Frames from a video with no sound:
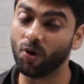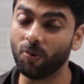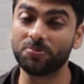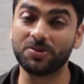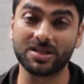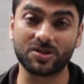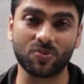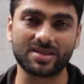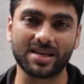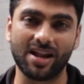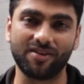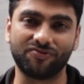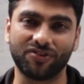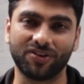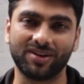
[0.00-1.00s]
hope this was
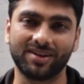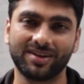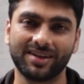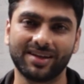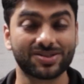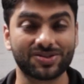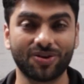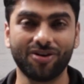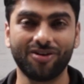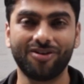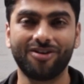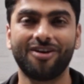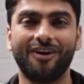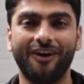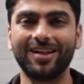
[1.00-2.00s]
helpful.
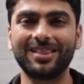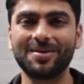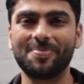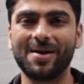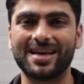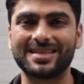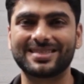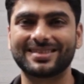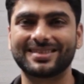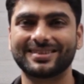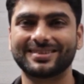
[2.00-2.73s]
So all the best.